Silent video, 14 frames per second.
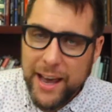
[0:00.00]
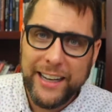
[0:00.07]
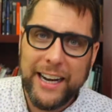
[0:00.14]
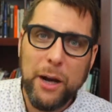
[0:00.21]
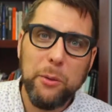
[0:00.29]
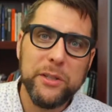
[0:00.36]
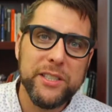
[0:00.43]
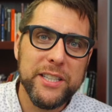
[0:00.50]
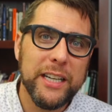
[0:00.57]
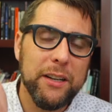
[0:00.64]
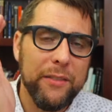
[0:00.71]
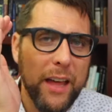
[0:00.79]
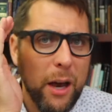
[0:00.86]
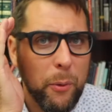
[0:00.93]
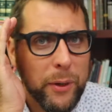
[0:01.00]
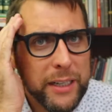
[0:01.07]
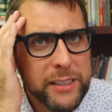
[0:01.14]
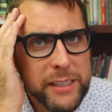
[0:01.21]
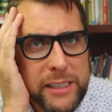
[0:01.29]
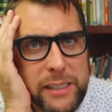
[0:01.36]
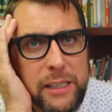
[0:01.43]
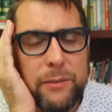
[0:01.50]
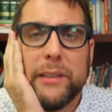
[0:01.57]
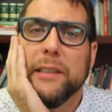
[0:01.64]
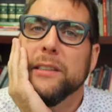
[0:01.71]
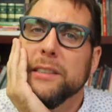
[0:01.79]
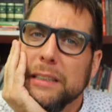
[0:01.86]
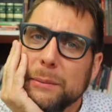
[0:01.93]
And I always think of that when I see stuff like
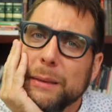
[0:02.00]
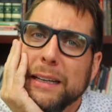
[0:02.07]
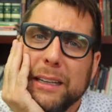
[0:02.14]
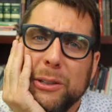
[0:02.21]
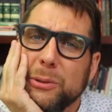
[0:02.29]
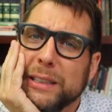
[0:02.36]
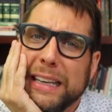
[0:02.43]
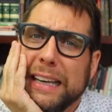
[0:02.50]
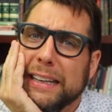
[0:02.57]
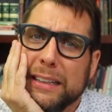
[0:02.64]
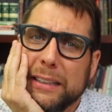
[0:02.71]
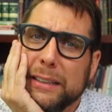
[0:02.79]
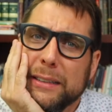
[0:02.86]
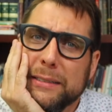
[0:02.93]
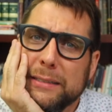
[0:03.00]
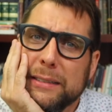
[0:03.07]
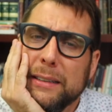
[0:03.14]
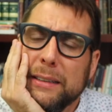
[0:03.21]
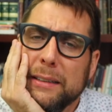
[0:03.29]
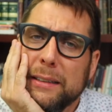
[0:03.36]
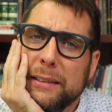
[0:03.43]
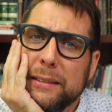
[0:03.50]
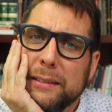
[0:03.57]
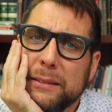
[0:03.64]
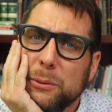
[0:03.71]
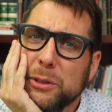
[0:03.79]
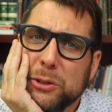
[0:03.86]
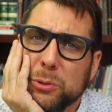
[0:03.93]
this, and I'm like, "O Canada,
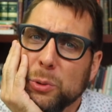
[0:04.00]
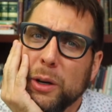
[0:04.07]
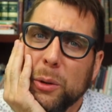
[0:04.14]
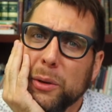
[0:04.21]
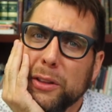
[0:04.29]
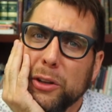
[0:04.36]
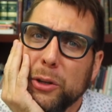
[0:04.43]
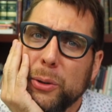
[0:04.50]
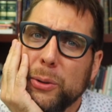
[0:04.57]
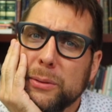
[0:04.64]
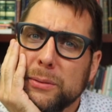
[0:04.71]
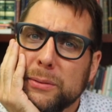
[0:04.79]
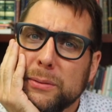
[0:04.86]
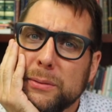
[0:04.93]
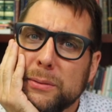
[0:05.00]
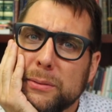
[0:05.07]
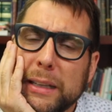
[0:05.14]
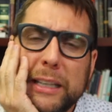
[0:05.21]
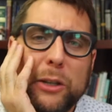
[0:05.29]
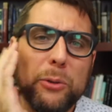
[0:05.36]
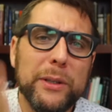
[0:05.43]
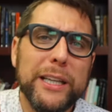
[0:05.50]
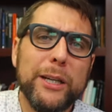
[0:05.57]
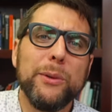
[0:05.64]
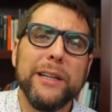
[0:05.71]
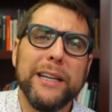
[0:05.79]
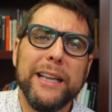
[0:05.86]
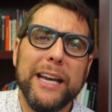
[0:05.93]
what's wrong with you? Like, you're
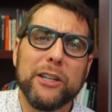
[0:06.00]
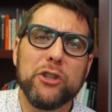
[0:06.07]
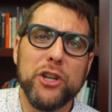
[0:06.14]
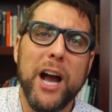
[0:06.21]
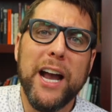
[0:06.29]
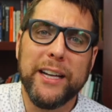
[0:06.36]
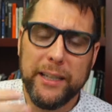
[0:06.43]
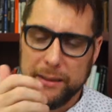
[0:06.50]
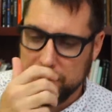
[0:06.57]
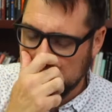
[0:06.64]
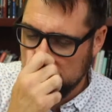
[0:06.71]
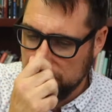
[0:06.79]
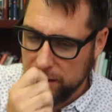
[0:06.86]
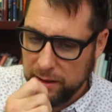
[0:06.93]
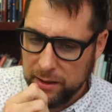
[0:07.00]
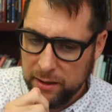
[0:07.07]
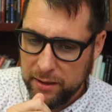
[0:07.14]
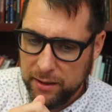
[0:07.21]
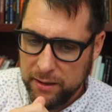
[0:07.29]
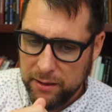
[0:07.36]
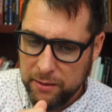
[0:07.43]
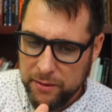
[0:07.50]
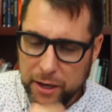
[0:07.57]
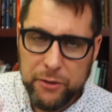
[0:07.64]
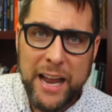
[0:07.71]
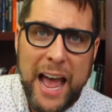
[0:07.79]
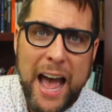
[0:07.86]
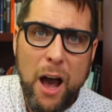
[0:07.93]
literally like China. They're
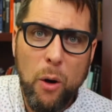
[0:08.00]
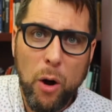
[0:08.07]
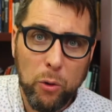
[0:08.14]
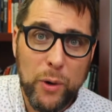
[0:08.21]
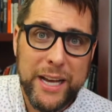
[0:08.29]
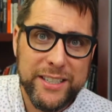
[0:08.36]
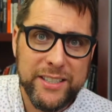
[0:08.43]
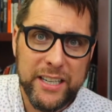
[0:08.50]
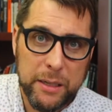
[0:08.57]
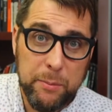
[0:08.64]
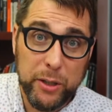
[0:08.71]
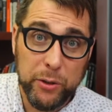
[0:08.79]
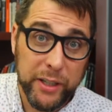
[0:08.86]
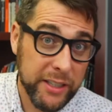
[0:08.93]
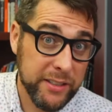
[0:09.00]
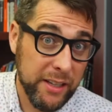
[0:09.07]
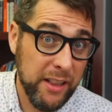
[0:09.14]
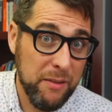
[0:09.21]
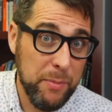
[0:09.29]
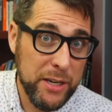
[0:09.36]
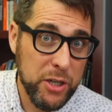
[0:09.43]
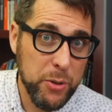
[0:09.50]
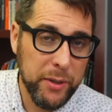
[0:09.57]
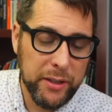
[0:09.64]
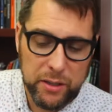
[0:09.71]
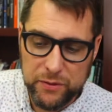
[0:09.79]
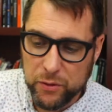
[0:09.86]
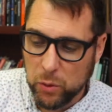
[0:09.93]
now arresting buildings, and they've been doing
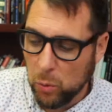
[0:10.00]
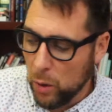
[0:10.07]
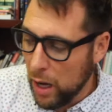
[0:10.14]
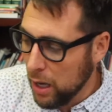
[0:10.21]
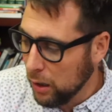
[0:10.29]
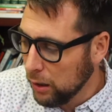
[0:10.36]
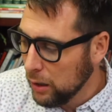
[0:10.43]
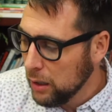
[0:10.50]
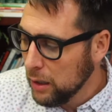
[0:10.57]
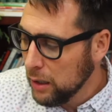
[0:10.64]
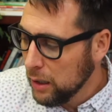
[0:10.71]
this for a while.